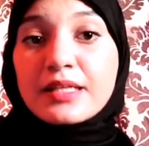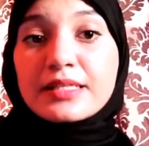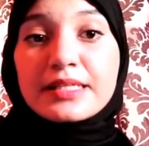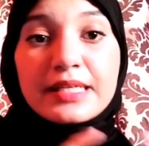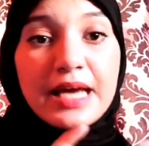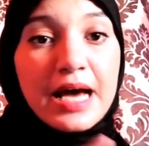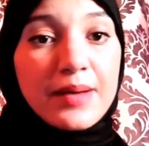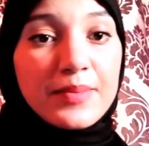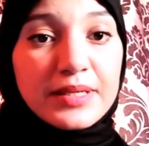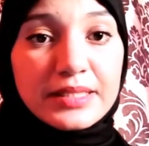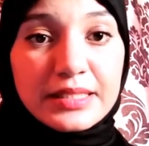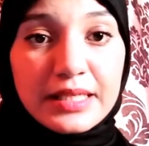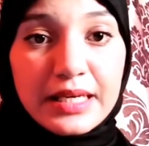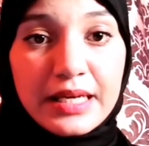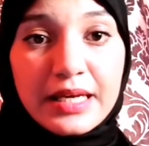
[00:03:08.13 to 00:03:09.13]

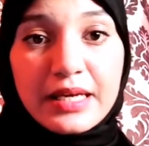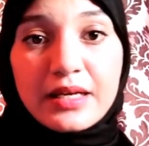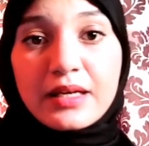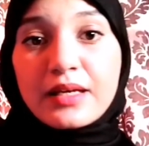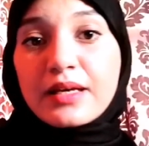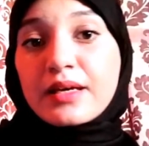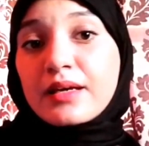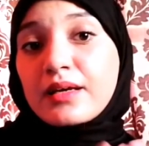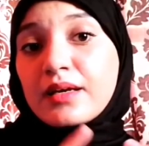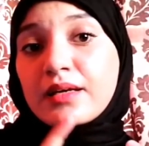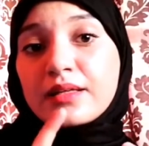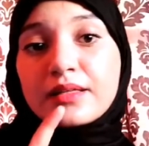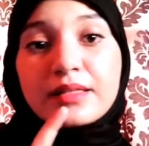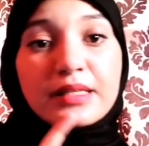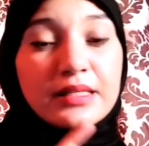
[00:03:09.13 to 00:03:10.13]
diabetes,
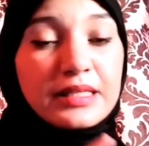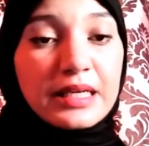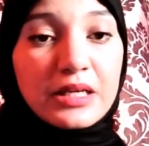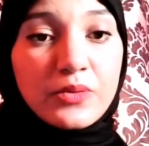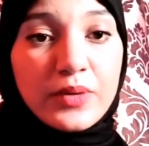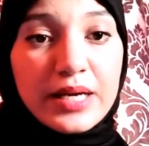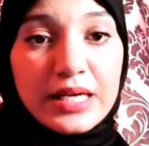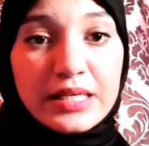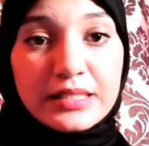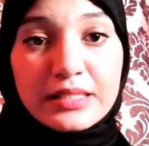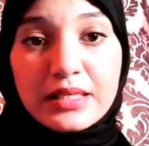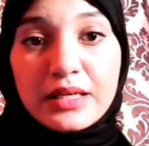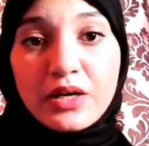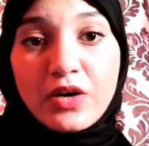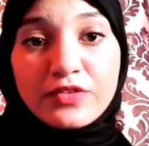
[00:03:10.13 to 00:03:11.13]
the decrease
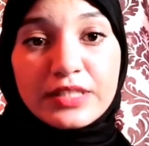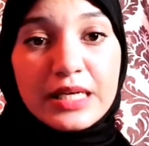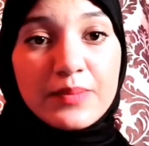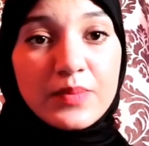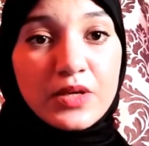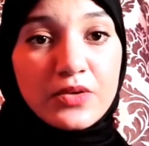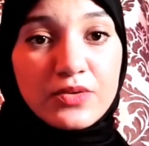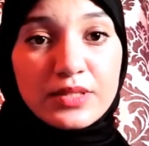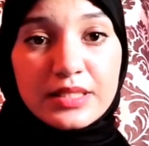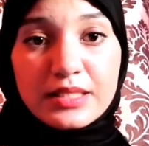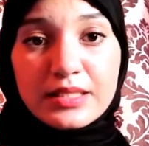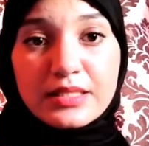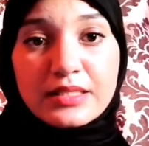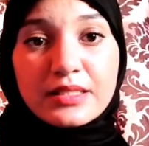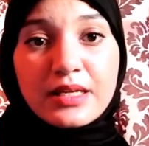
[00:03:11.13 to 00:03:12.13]
of the immune
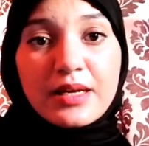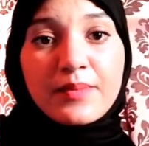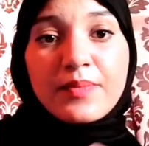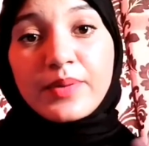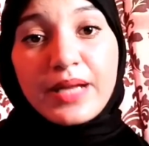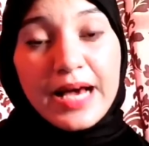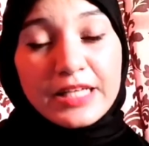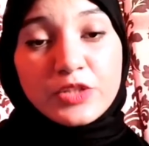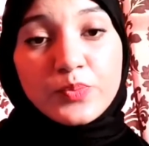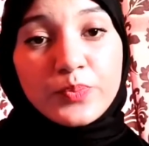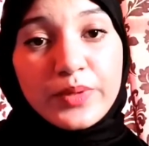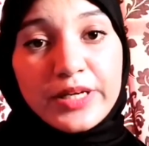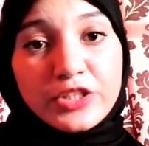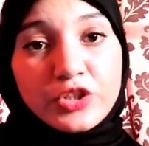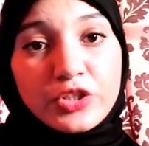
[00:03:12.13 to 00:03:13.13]
system, blood
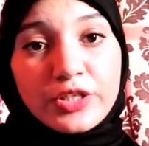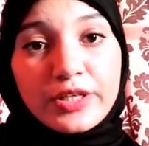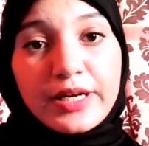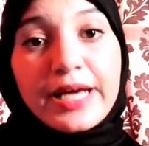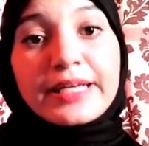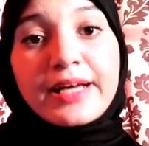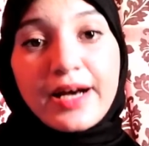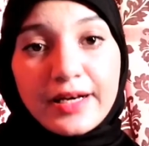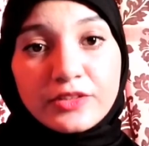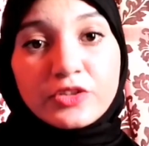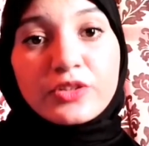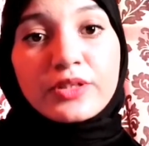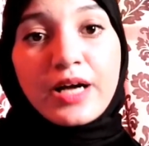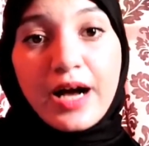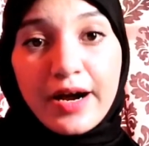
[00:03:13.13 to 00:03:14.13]
pressure, and other
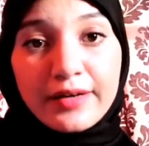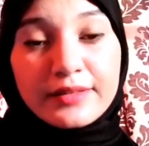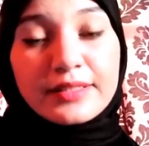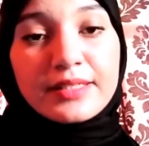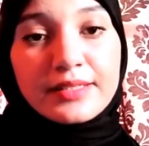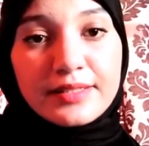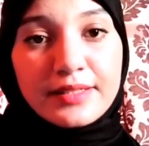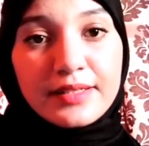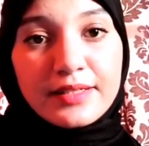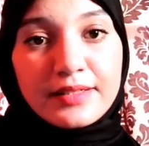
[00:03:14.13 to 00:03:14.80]
heart disease.